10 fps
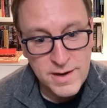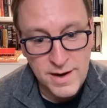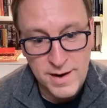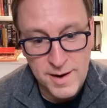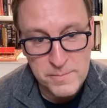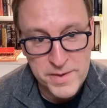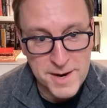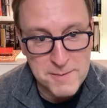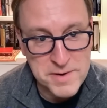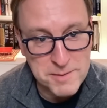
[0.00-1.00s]
that
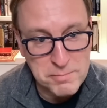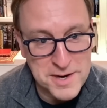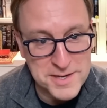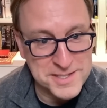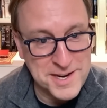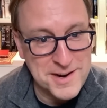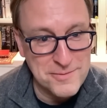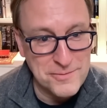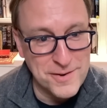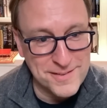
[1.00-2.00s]
I'm being
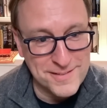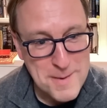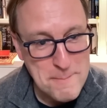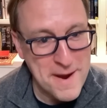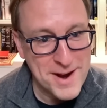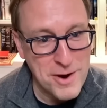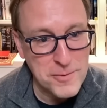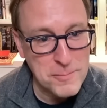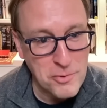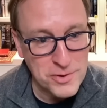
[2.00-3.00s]
prosecuted for paying off
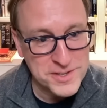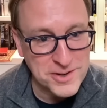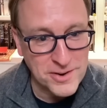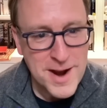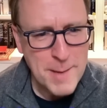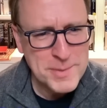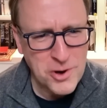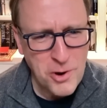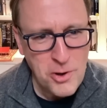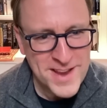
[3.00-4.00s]
a porn star. I mean, it's
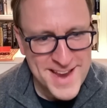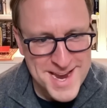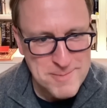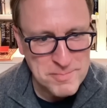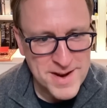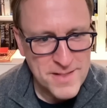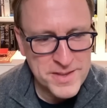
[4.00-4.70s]
all him.